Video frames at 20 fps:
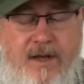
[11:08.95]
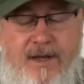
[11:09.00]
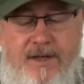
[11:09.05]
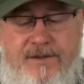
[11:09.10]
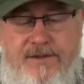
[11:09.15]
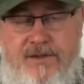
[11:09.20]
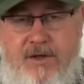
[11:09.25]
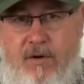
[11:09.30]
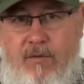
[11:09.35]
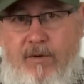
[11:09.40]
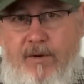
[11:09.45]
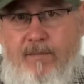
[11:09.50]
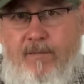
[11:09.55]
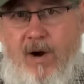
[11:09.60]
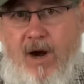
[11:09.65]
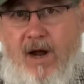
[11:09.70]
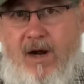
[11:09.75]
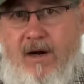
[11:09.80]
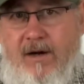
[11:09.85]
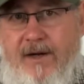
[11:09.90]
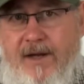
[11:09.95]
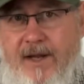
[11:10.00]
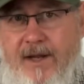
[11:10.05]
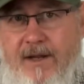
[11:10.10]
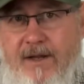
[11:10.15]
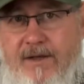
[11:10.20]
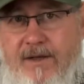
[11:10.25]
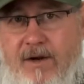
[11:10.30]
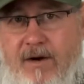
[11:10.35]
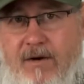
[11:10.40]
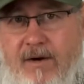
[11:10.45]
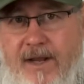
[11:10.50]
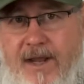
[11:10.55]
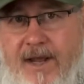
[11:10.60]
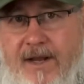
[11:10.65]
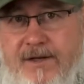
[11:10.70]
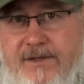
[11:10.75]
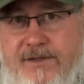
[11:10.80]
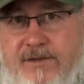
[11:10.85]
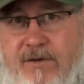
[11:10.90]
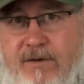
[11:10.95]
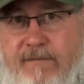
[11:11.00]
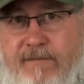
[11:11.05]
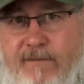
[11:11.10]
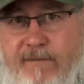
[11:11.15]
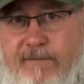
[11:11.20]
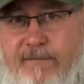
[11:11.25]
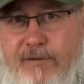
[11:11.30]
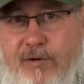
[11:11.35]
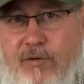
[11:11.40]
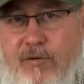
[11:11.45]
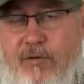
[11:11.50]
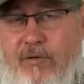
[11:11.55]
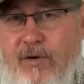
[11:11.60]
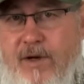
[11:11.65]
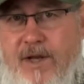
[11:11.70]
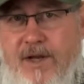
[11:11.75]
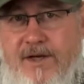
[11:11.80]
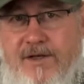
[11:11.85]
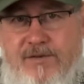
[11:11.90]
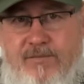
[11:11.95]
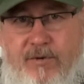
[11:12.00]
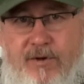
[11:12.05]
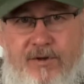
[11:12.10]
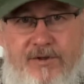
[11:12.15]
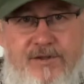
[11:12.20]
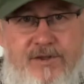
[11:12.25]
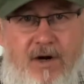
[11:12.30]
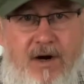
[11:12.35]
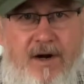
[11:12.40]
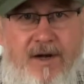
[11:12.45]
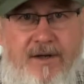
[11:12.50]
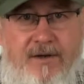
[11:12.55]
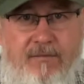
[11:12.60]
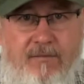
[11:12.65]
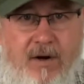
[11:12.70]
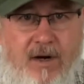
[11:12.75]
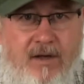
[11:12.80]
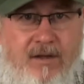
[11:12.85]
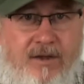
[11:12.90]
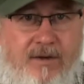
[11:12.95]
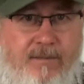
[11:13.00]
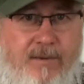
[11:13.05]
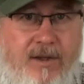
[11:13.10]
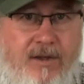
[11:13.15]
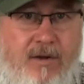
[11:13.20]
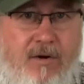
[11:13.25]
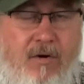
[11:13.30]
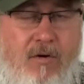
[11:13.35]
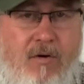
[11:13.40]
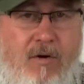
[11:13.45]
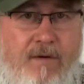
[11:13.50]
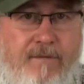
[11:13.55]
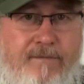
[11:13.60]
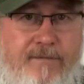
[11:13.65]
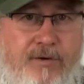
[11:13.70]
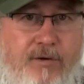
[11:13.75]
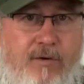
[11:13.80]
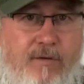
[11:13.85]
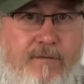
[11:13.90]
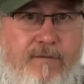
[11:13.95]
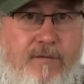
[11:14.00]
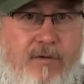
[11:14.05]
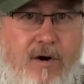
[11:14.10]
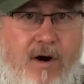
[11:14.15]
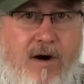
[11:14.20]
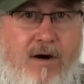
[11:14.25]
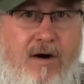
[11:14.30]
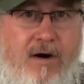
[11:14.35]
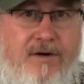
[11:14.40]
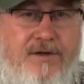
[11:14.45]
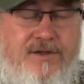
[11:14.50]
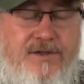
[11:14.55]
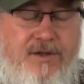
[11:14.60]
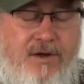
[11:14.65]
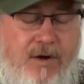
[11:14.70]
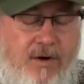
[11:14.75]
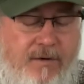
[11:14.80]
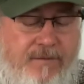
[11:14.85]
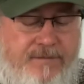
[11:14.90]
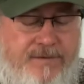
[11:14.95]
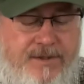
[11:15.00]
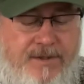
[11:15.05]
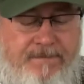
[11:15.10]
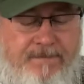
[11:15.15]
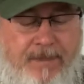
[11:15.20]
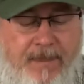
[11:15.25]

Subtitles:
And so we bought our canister for fuel because we were starting to run a little bit low on fuel for our stoves.